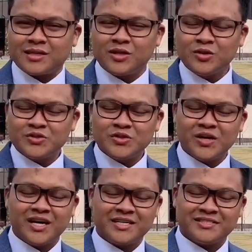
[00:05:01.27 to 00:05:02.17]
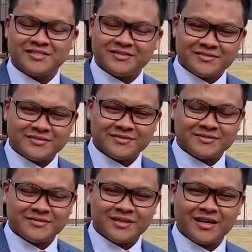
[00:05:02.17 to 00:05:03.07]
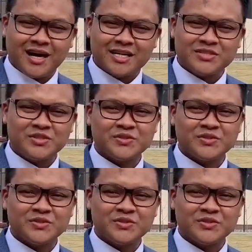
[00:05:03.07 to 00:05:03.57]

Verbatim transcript: Close your eyes and ask